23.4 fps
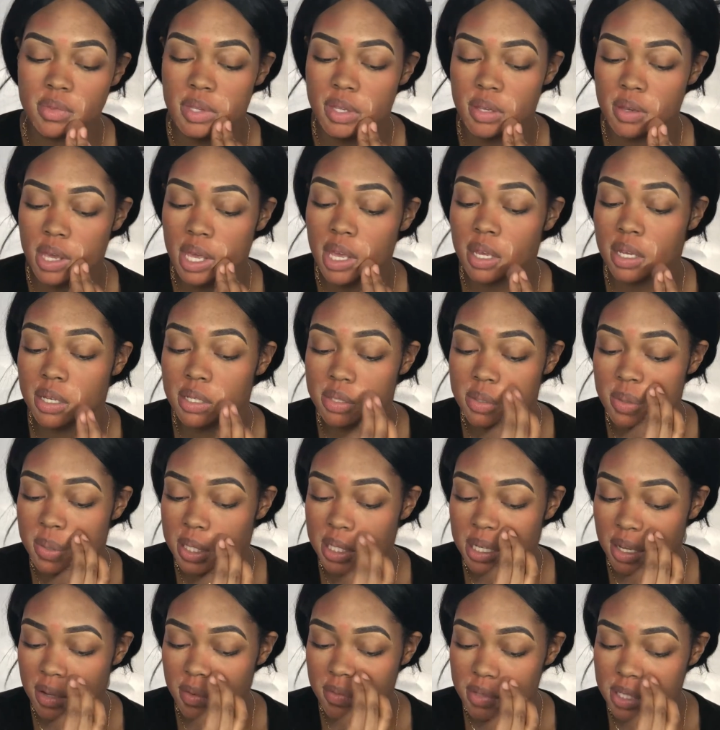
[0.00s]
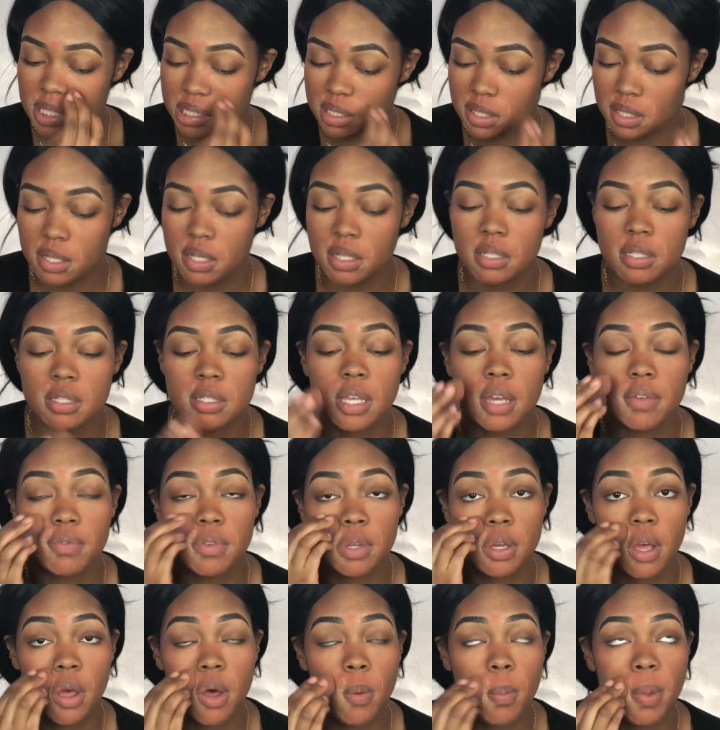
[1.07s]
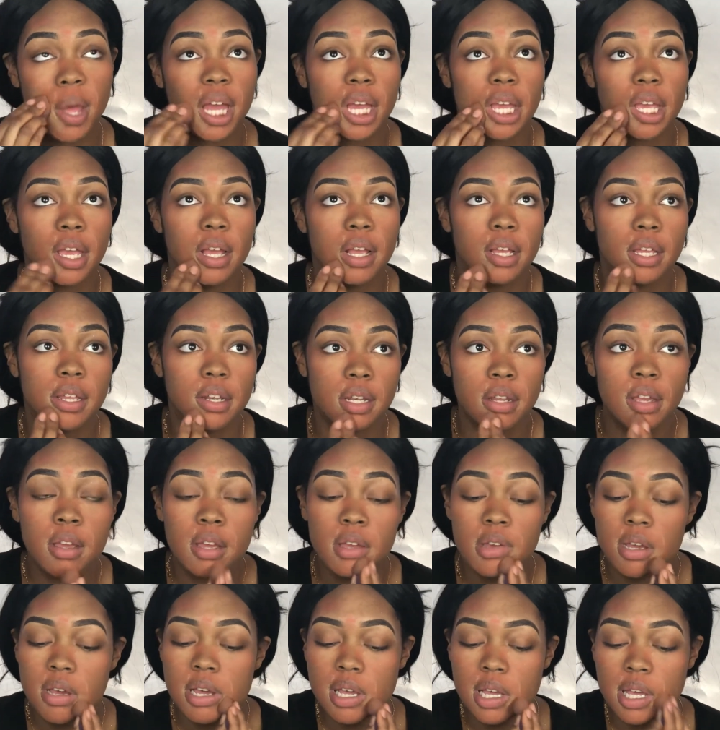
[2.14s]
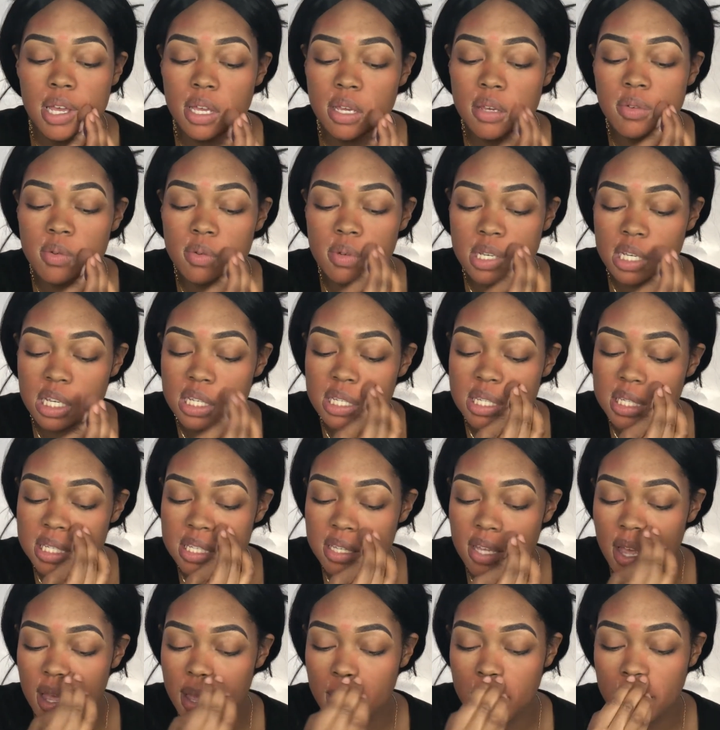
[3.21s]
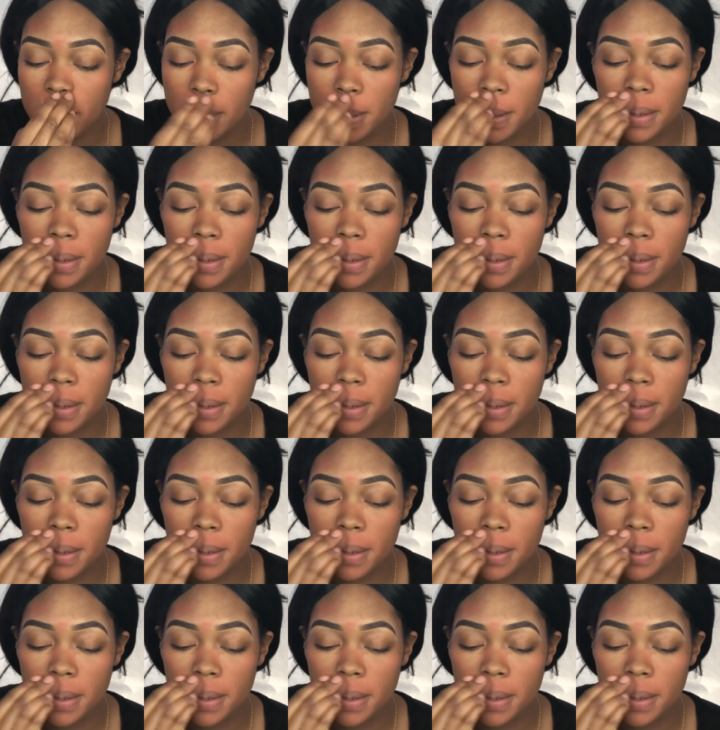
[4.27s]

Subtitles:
Okay, so I definitely did just have to go back in and reset